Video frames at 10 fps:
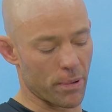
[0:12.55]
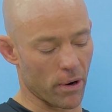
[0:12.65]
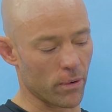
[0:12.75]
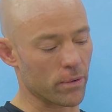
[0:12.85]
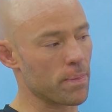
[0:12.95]

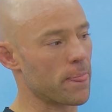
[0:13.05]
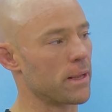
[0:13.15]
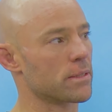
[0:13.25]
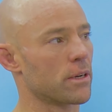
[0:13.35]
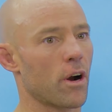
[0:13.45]
barrel.
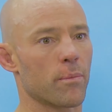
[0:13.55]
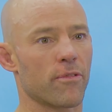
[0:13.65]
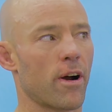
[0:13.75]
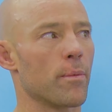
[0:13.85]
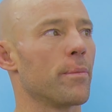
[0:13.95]
It's a carbon
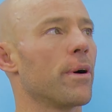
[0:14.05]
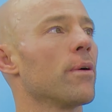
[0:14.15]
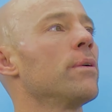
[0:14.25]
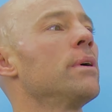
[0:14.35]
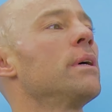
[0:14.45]
fiber
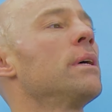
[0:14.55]
barrel.